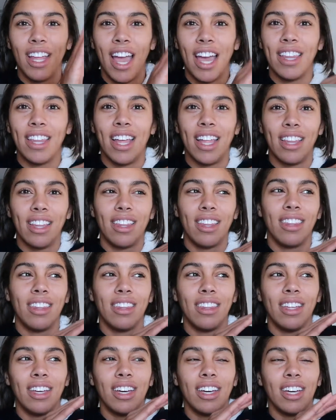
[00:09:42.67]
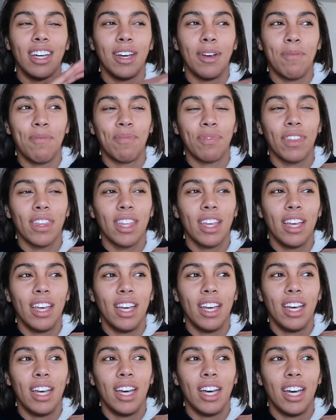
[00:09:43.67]
and then
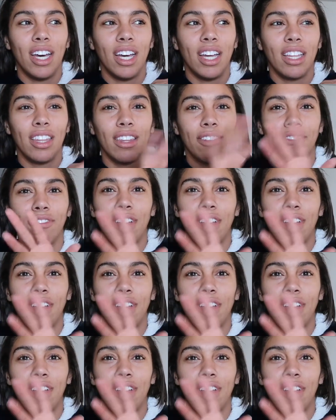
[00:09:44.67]
the